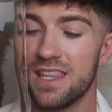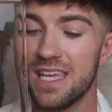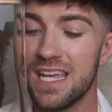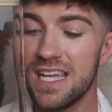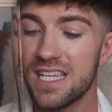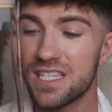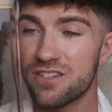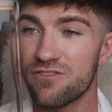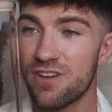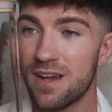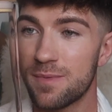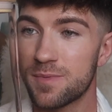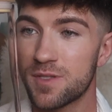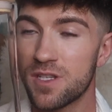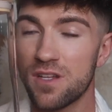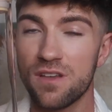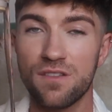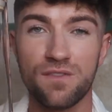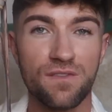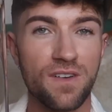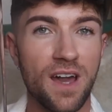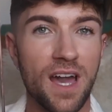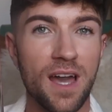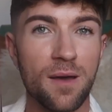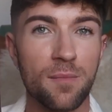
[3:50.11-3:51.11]
These are
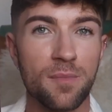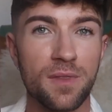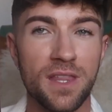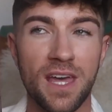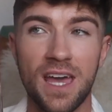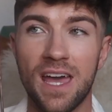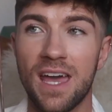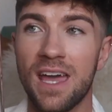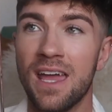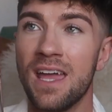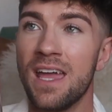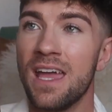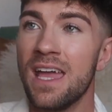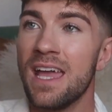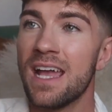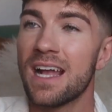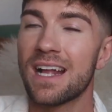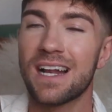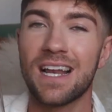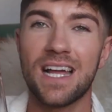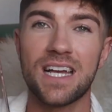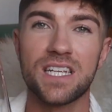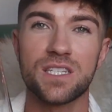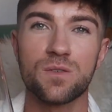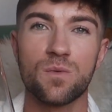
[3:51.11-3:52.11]
absolutely fab. They're
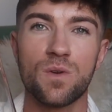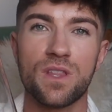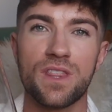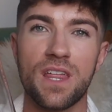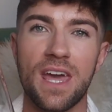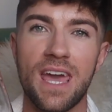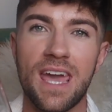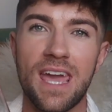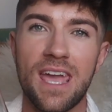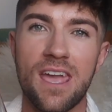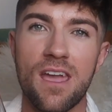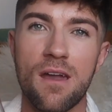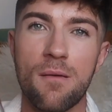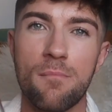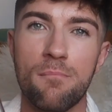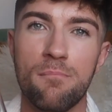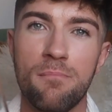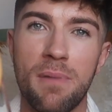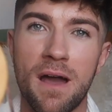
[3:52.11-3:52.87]
glass with a